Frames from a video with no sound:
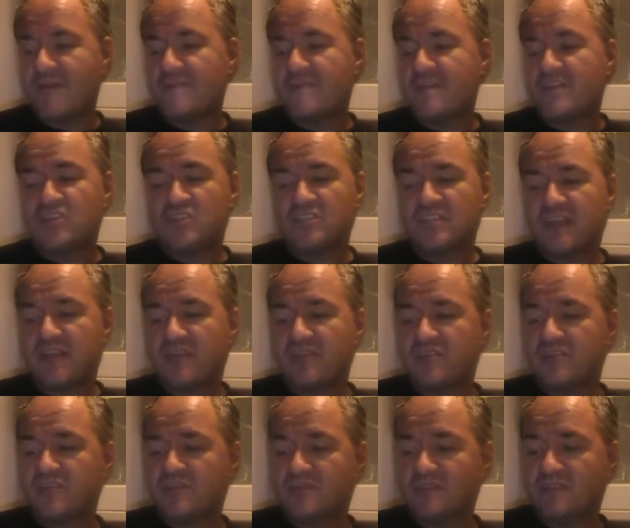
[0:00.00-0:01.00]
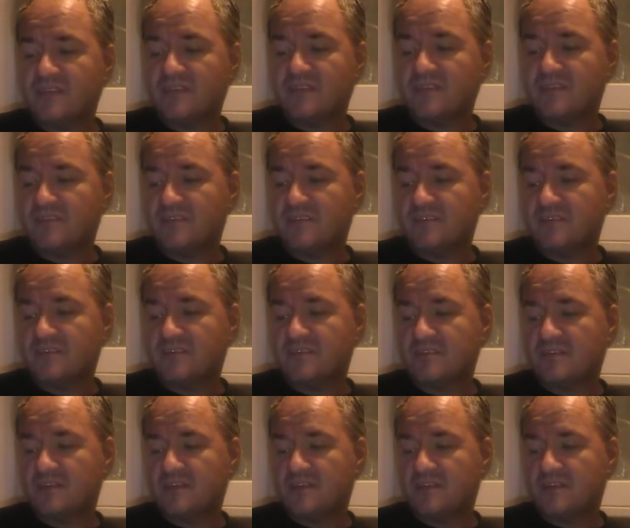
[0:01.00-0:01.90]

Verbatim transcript: vegetarians and vegans.